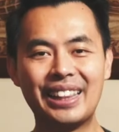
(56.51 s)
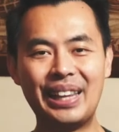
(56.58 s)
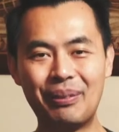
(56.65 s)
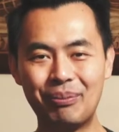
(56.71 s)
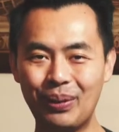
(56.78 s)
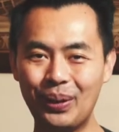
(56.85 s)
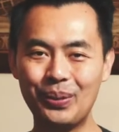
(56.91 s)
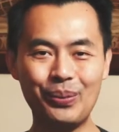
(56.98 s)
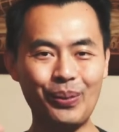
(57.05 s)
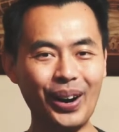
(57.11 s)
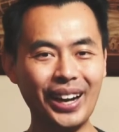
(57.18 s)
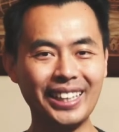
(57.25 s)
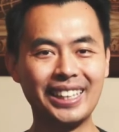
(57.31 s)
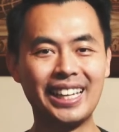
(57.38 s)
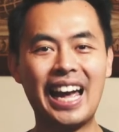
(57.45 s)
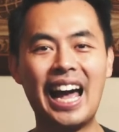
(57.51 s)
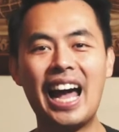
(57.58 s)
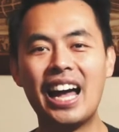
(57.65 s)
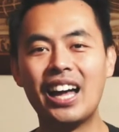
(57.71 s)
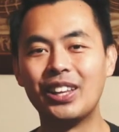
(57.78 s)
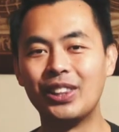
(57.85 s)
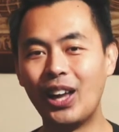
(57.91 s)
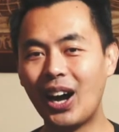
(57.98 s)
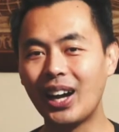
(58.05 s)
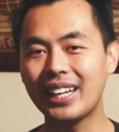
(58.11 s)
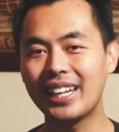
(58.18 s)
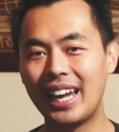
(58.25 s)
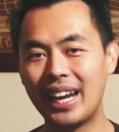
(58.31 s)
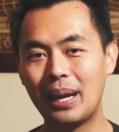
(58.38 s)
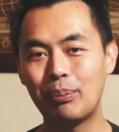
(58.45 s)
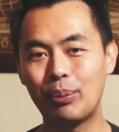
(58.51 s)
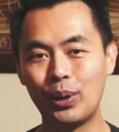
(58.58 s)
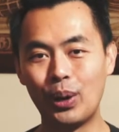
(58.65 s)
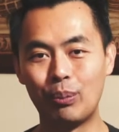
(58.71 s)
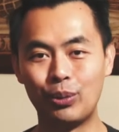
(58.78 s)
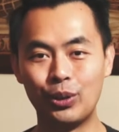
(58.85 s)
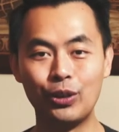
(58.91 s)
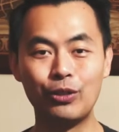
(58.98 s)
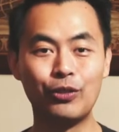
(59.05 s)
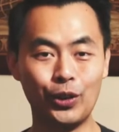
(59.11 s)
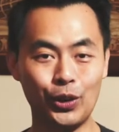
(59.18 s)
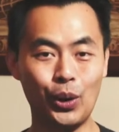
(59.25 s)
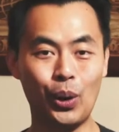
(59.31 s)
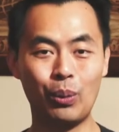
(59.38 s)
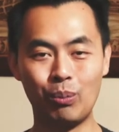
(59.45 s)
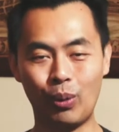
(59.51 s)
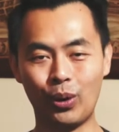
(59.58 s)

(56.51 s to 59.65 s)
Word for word: Number one, not getting pre-approved for your